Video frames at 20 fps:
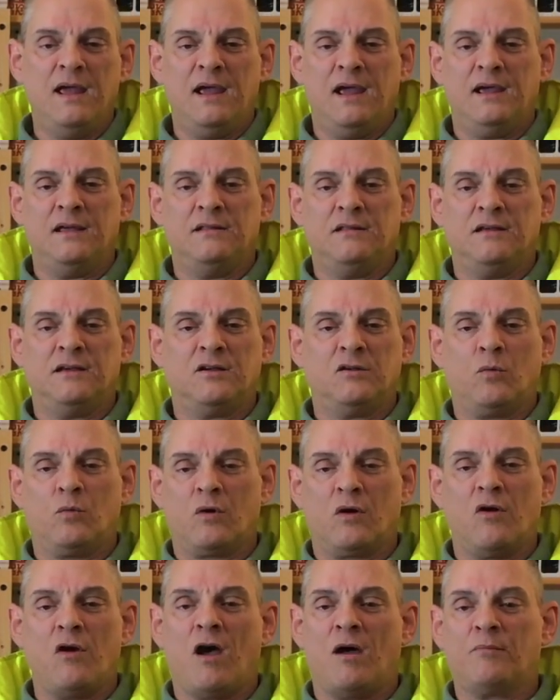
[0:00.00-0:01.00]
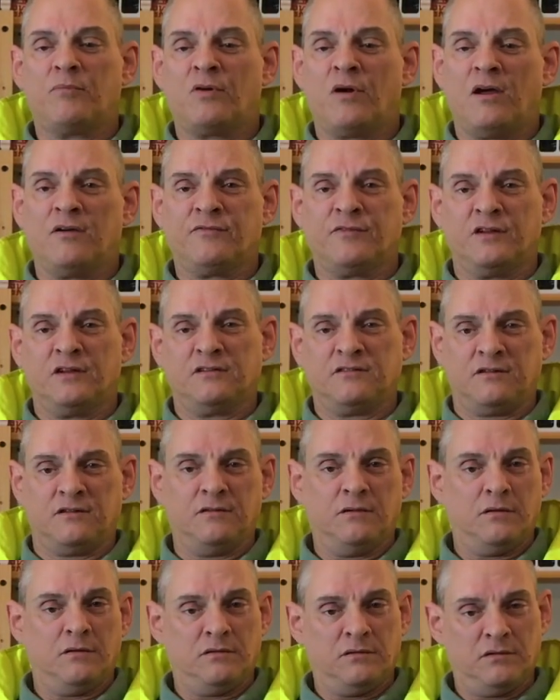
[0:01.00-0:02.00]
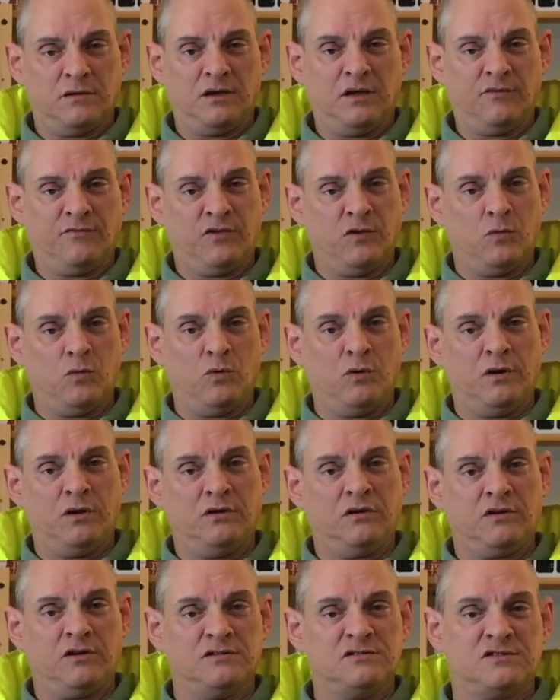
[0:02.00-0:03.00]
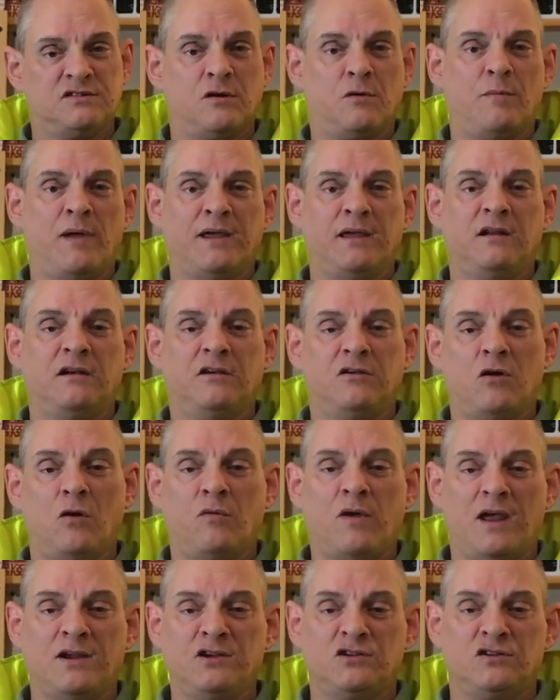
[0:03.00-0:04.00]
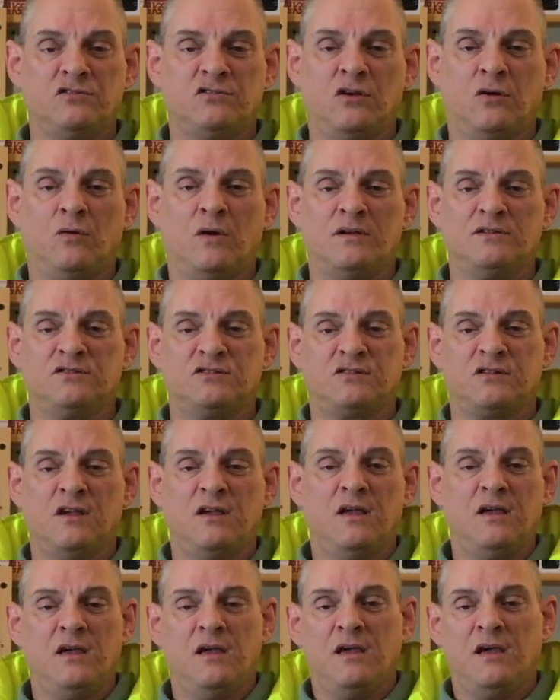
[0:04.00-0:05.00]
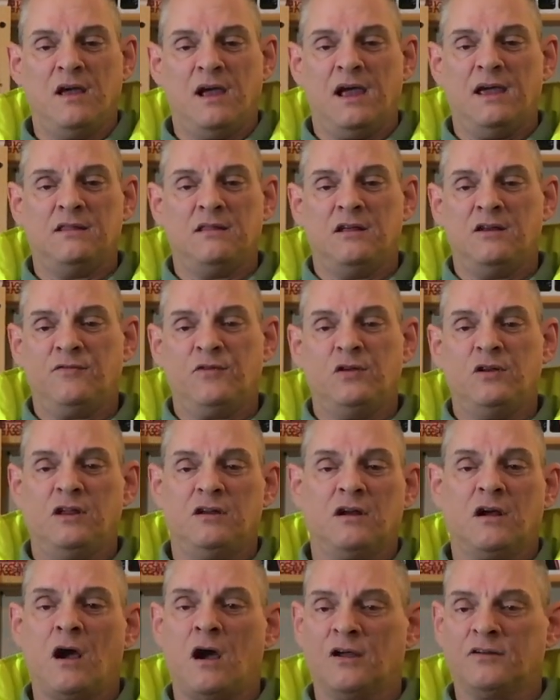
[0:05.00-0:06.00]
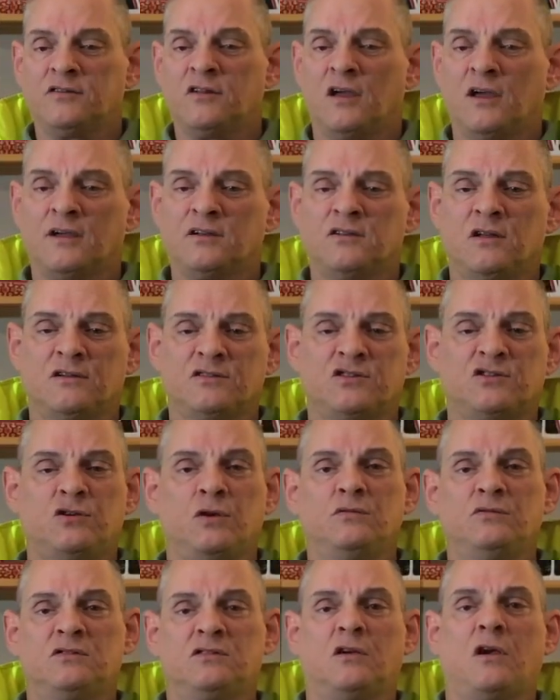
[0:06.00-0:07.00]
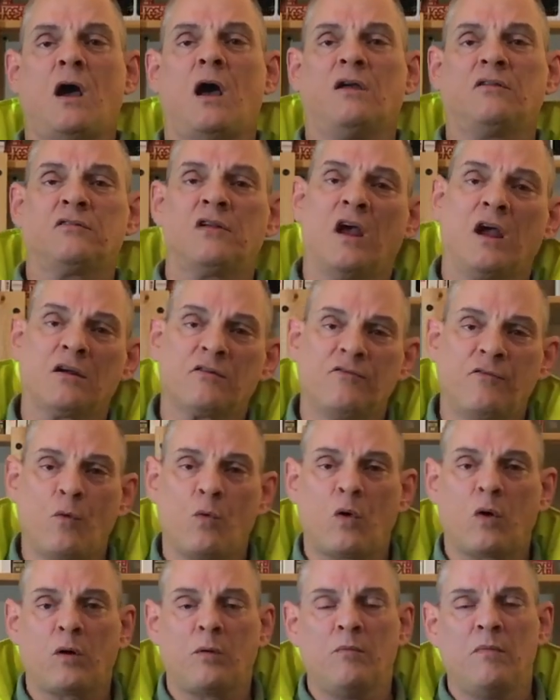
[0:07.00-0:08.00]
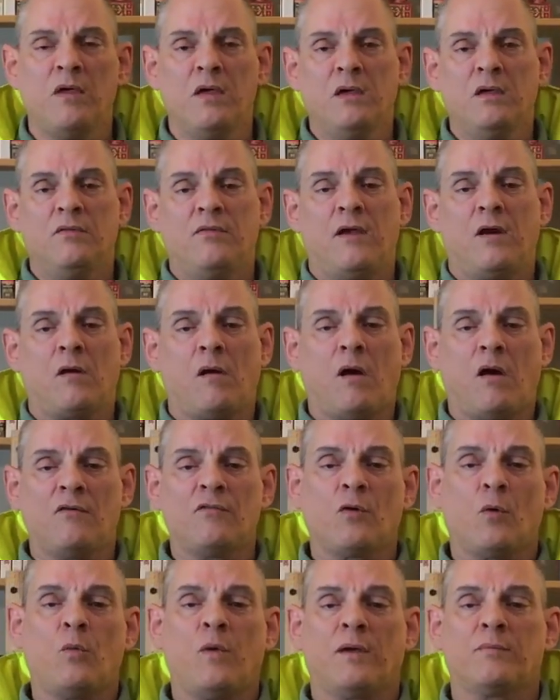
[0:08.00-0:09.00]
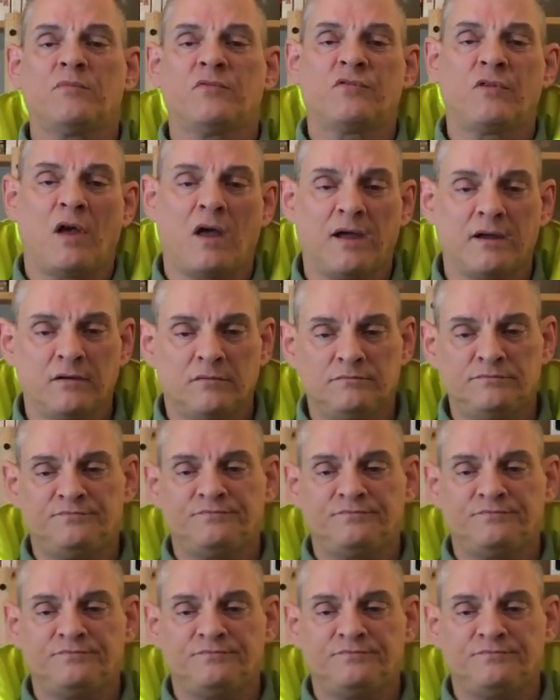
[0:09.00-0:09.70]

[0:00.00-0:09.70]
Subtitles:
And then we're a nonprofit. If you would, consider making a donation to us. And then if you need to contact us, use the contact form there on the website.